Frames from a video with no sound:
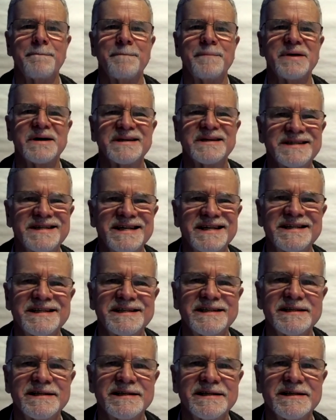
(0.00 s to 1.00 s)

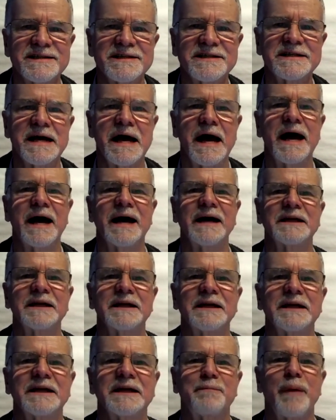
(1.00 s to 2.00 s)
persistence and
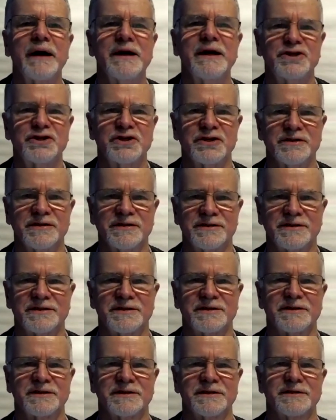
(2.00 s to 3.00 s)

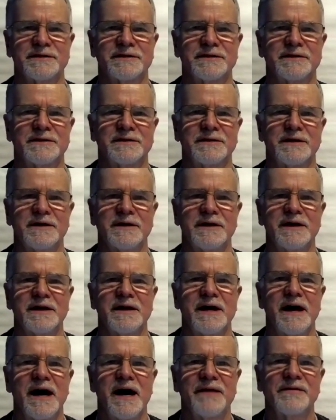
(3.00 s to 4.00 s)
patience,
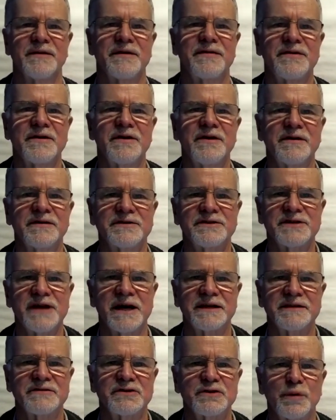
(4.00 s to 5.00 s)
and the third set
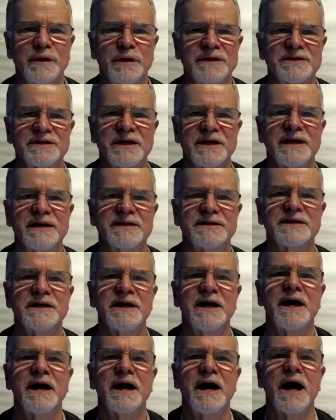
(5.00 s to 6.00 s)
of twins is
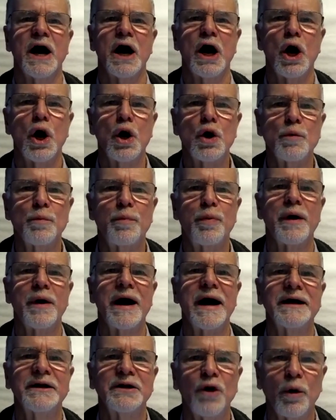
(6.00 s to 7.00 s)
hope
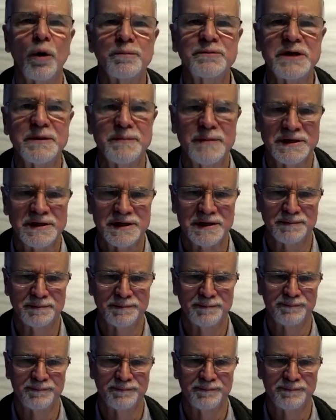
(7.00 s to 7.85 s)
and optimism.